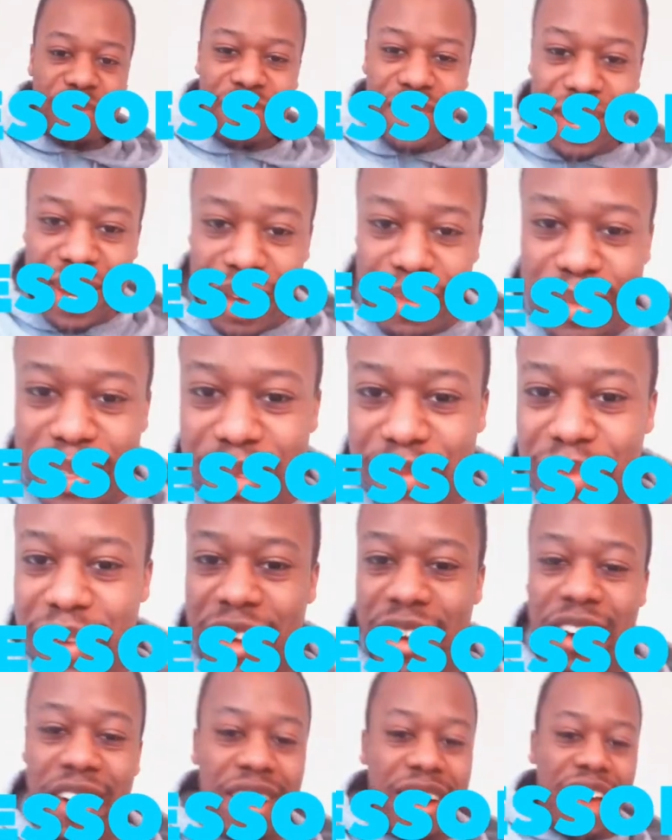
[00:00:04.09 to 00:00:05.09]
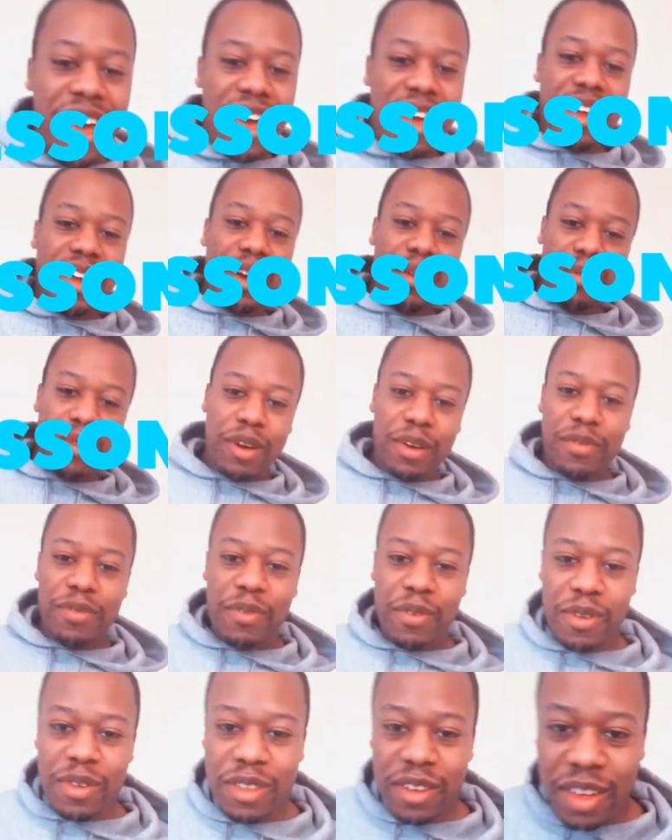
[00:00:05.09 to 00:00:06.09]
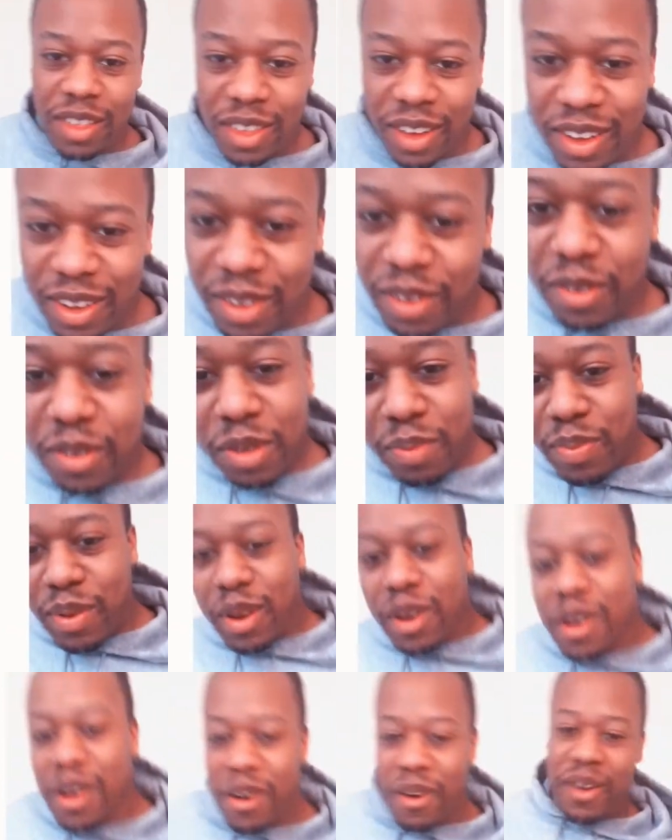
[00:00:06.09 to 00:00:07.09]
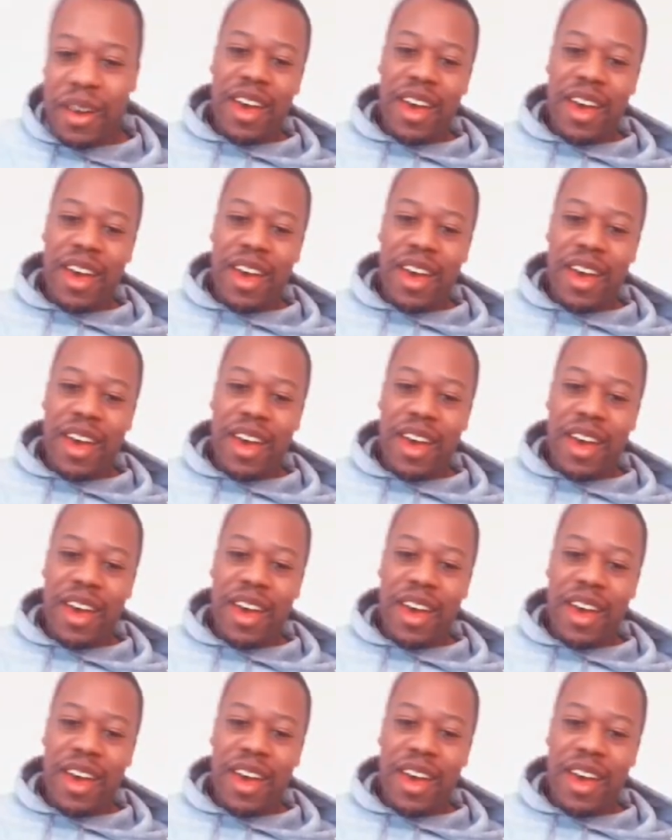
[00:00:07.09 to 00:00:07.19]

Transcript: My name is Amir, and I work for the Ithaca Youth Bureau.